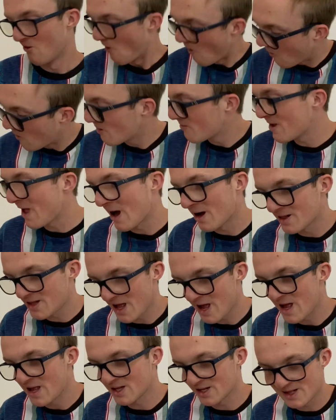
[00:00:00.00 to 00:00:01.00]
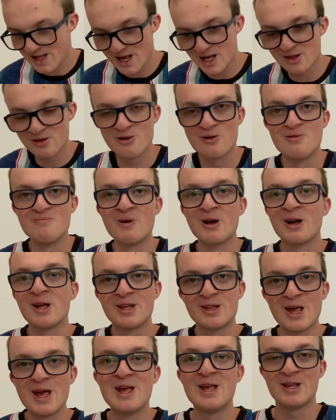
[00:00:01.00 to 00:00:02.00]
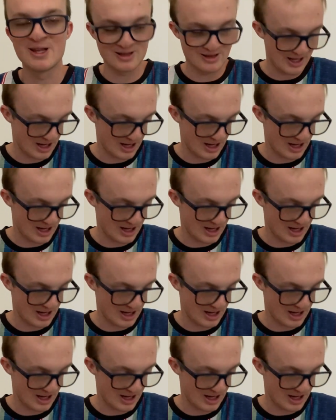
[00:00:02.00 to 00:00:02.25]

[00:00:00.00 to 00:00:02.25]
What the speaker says: All the other teas are T2, but this tea isn't